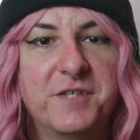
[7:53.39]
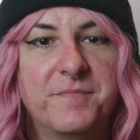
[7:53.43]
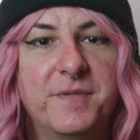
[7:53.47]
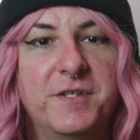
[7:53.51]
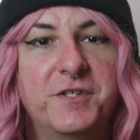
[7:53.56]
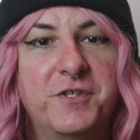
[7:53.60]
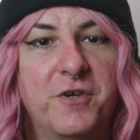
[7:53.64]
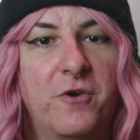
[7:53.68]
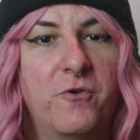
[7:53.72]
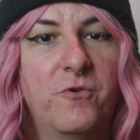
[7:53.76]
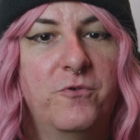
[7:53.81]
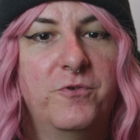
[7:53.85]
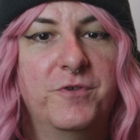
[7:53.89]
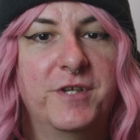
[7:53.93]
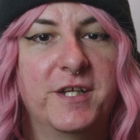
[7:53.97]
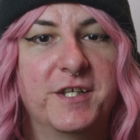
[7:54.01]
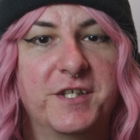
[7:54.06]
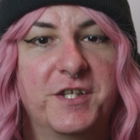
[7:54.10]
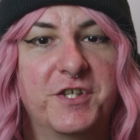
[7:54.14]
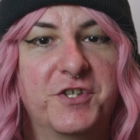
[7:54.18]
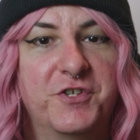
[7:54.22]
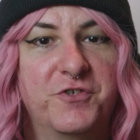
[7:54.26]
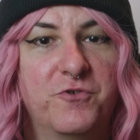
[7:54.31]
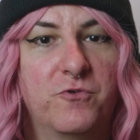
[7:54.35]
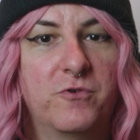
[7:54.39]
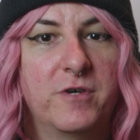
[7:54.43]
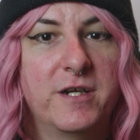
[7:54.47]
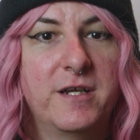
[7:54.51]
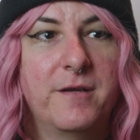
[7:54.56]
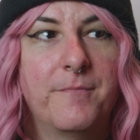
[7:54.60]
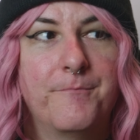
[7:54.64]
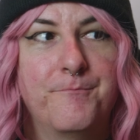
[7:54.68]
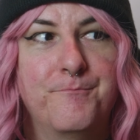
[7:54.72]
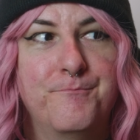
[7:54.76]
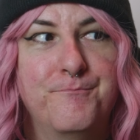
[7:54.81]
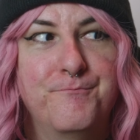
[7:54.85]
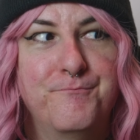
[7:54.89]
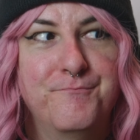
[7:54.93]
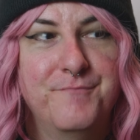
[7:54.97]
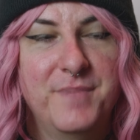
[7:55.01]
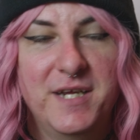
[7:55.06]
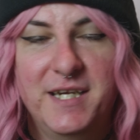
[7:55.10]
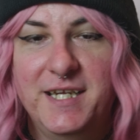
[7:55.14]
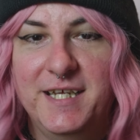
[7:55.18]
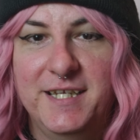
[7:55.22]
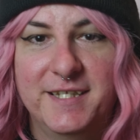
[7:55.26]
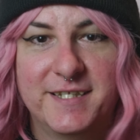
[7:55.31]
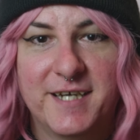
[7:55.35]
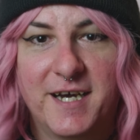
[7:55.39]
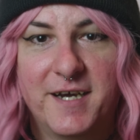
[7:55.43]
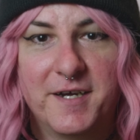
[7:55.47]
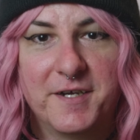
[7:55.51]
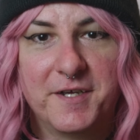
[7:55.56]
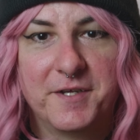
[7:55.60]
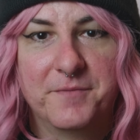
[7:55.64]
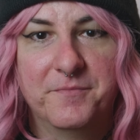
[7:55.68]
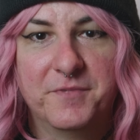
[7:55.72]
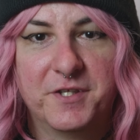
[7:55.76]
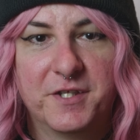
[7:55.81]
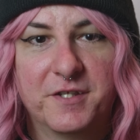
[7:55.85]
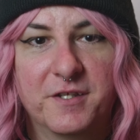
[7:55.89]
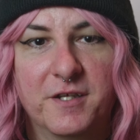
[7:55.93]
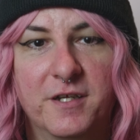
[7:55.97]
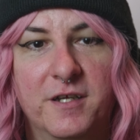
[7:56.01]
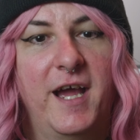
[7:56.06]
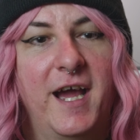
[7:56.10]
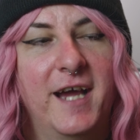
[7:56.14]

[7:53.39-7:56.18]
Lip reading: has been told as a story many times.